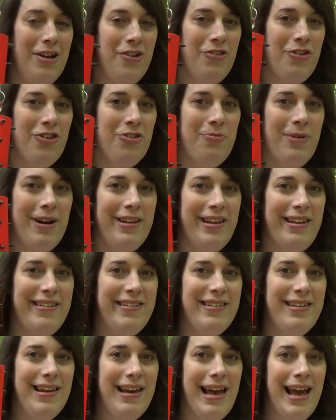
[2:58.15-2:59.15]
just by
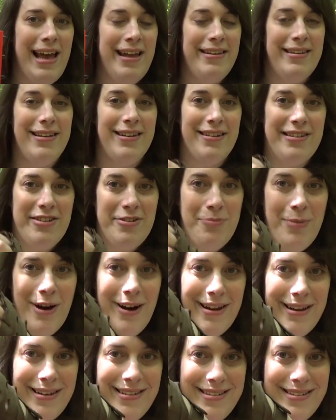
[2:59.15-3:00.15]
these ending
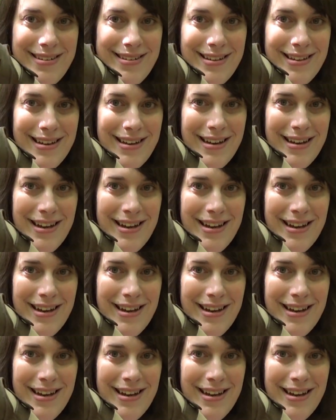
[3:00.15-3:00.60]
spikes.